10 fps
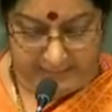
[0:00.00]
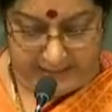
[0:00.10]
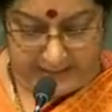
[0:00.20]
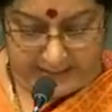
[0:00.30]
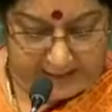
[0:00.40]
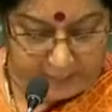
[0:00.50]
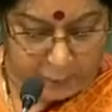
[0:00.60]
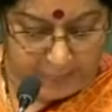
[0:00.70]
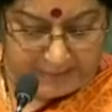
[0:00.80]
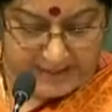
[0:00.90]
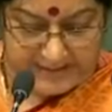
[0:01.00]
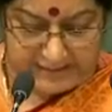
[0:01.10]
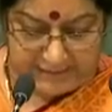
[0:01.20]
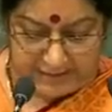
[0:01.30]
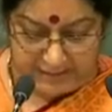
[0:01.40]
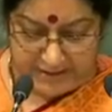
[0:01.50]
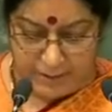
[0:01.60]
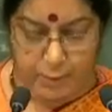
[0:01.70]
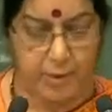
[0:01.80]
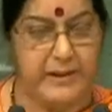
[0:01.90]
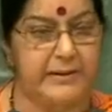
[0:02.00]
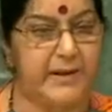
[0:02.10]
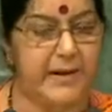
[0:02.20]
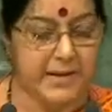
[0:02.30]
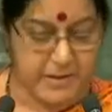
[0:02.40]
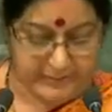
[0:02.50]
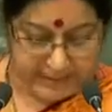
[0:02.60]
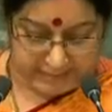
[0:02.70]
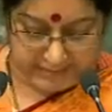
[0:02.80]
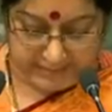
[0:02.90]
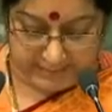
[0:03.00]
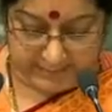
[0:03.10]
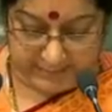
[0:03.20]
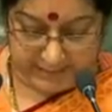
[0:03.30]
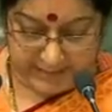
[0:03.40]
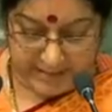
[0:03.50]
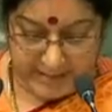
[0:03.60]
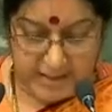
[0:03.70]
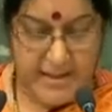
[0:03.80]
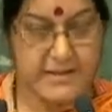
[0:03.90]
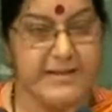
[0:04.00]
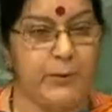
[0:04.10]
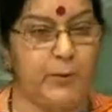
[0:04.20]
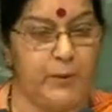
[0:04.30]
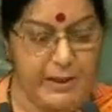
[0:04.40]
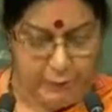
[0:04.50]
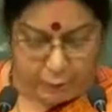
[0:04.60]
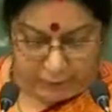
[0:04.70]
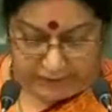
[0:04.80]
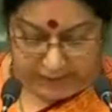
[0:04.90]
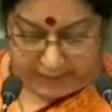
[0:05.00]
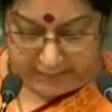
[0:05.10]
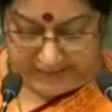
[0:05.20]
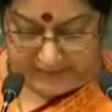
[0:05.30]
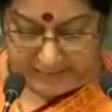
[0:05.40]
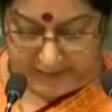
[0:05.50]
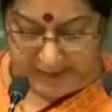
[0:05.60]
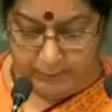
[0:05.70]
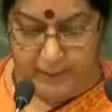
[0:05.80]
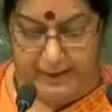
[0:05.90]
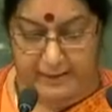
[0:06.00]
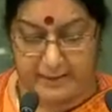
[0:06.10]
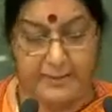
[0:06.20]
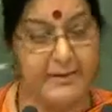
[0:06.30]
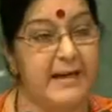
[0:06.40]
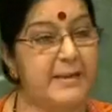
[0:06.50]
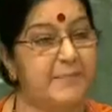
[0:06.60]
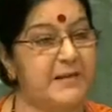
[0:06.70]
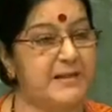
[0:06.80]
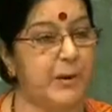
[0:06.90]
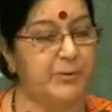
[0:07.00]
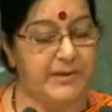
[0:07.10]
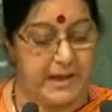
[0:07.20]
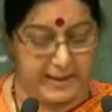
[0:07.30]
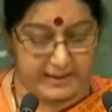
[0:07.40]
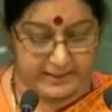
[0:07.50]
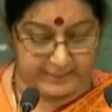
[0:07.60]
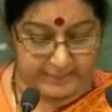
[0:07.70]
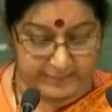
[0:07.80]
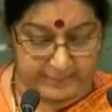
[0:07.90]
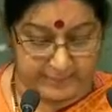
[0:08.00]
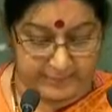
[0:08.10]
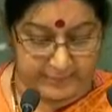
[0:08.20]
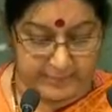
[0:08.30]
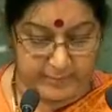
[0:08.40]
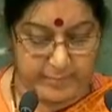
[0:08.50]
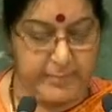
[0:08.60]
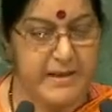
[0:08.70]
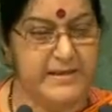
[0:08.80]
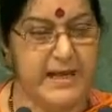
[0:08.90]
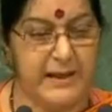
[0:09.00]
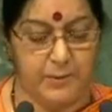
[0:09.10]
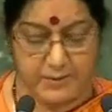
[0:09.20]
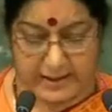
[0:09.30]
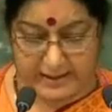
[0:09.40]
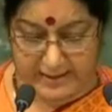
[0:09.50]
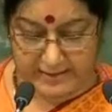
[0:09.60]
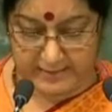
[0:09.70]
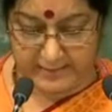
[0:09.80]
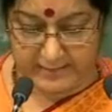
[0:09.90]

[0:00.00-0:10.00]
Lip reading: What goals have we achieved and what objectives we have revealed? The first is the Comprehensive Convention on Interterrorism, which was proposed by India in 1996.